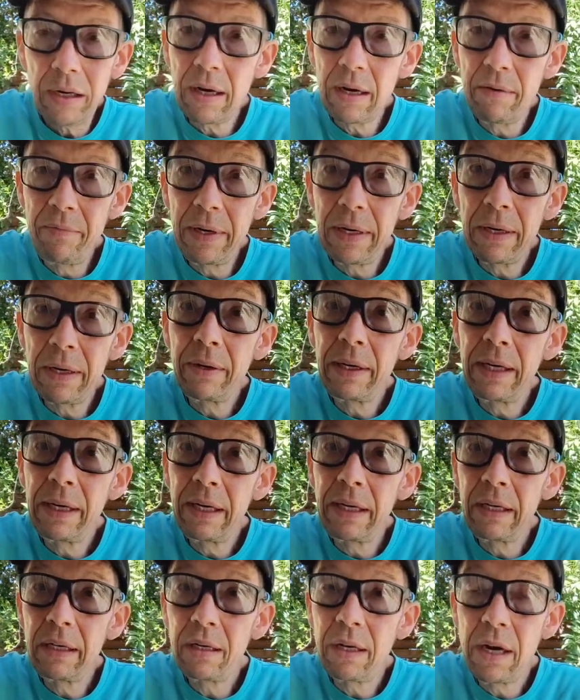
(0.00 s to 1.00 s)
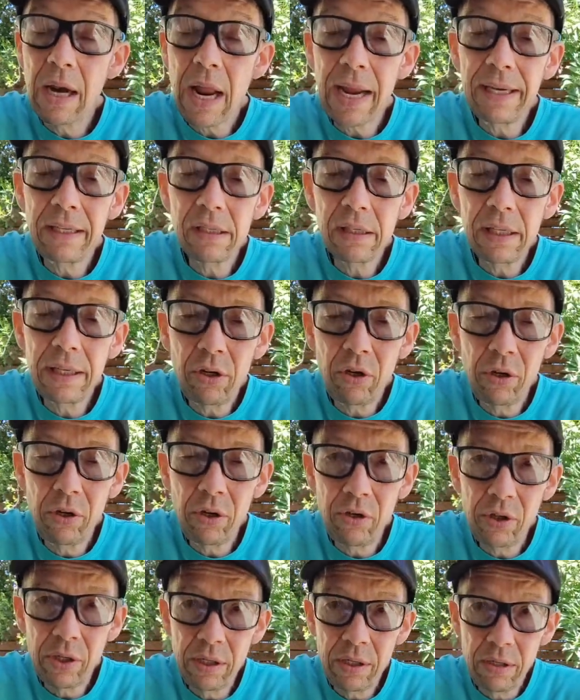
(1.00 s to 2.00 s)
a very nicely
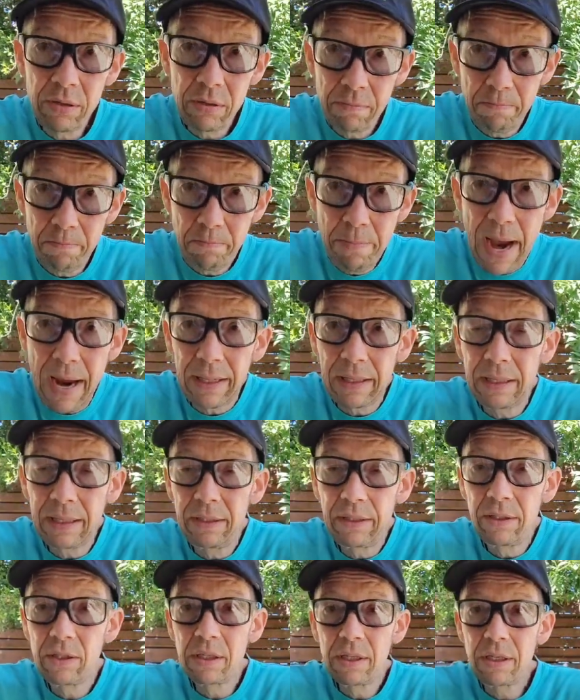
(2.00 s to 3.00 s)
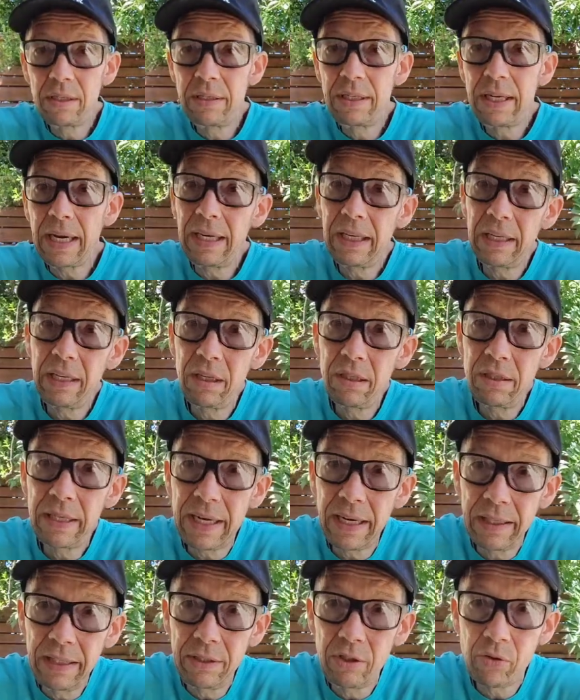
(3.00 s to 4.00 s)
cushioned, balanced
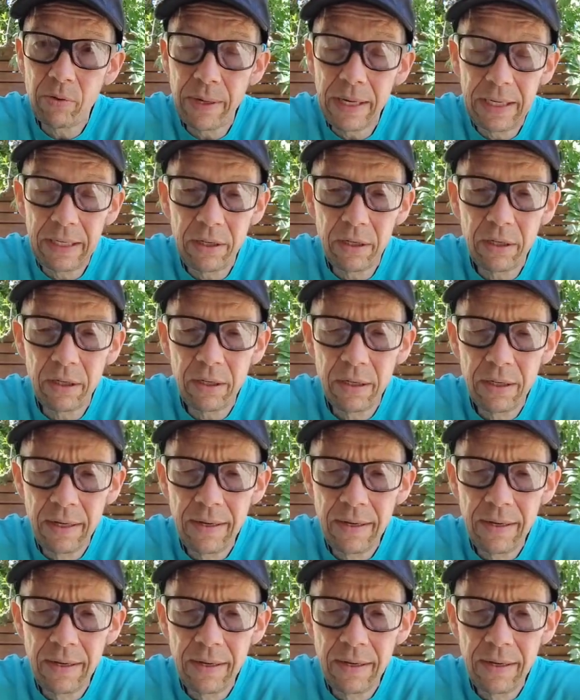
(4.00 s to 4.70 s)
daily trainer,